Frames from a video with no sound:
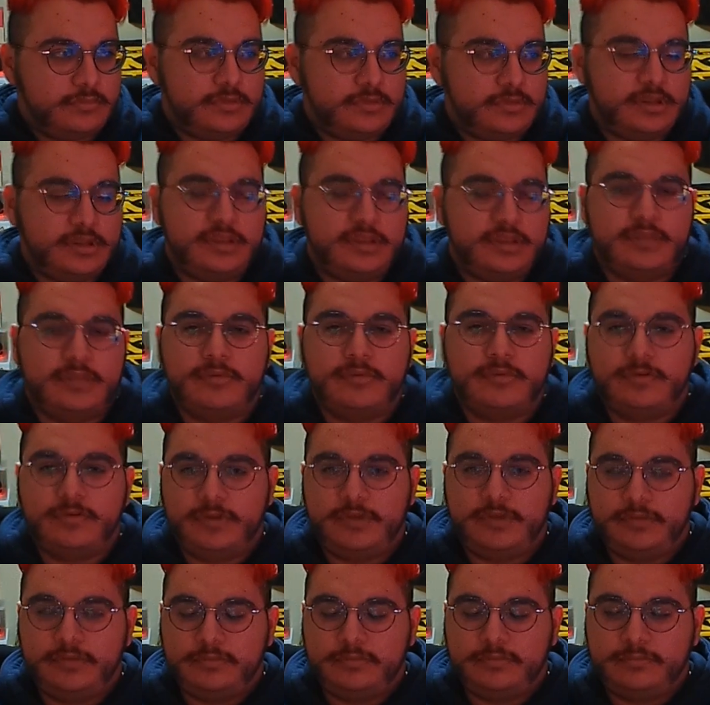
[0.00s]
in the
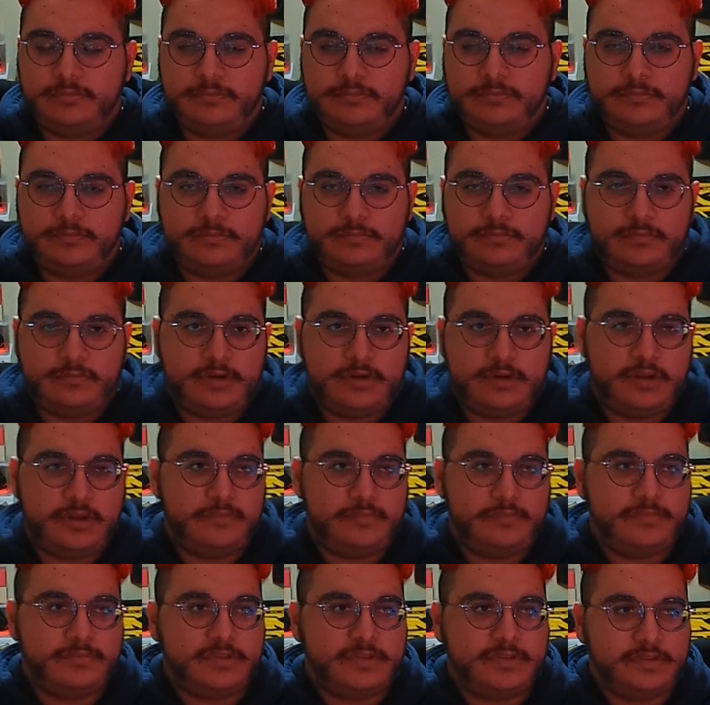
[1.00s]
movie, right,
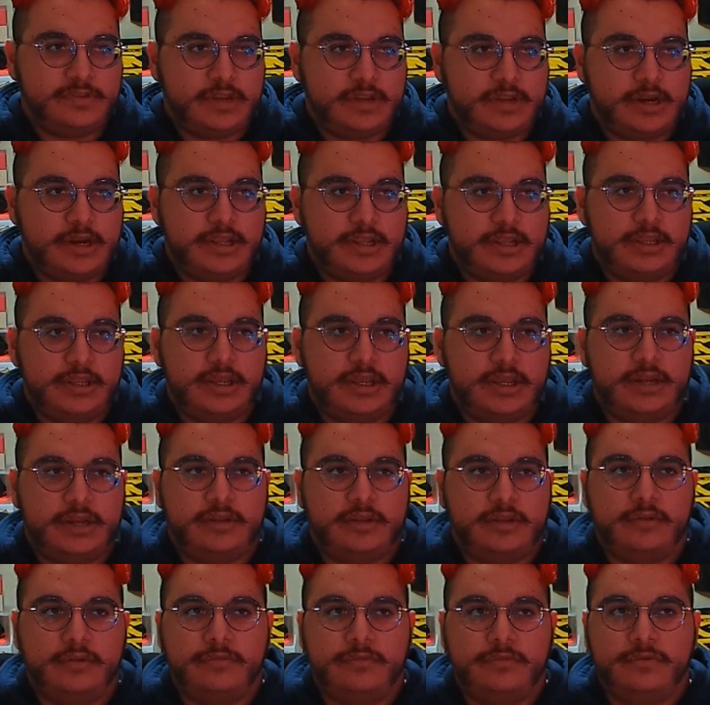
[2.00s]
society kind
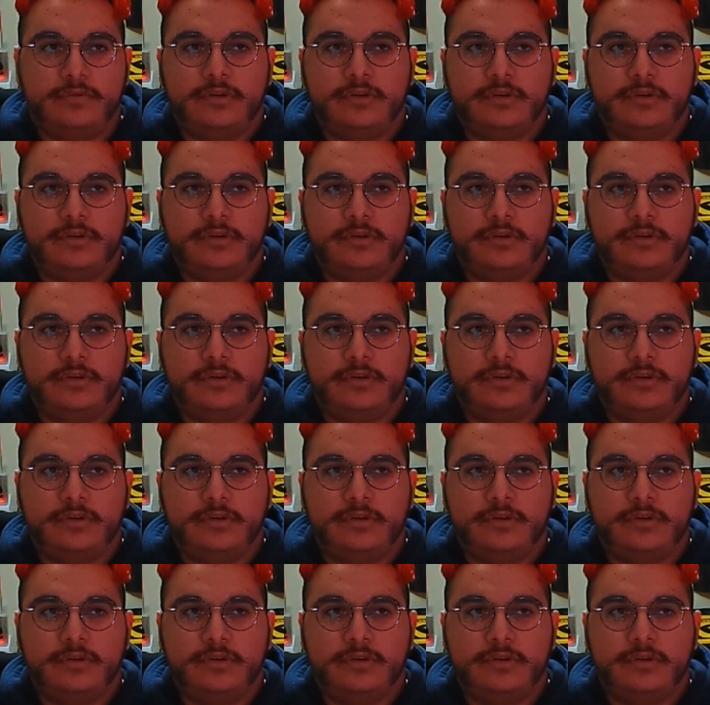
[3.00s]
of